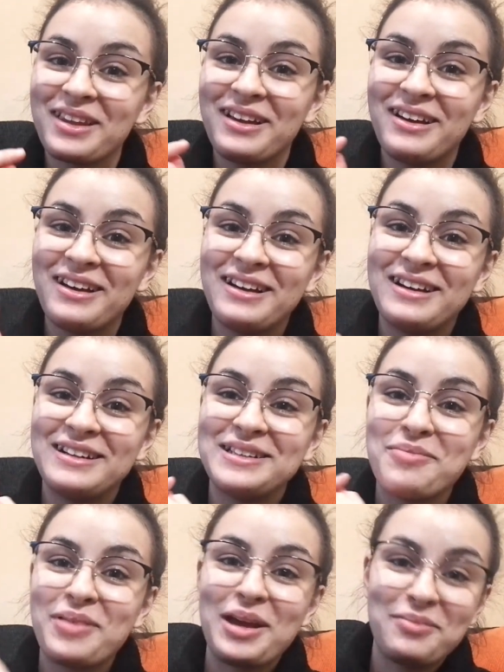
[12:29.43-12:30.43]
the
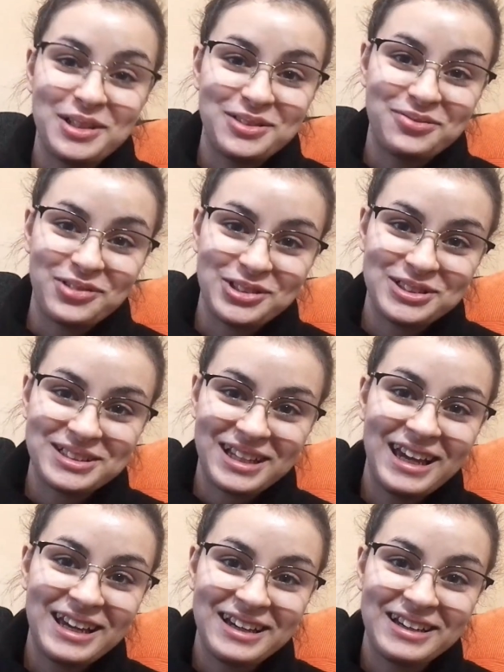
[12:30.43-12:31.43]
baby's first
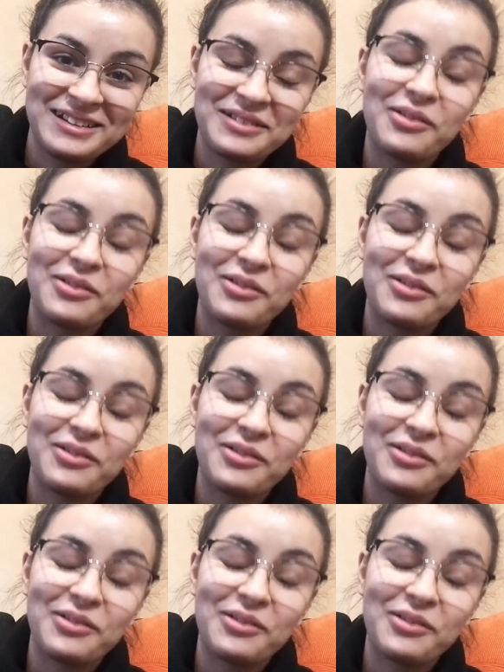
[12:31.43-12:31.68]
kick,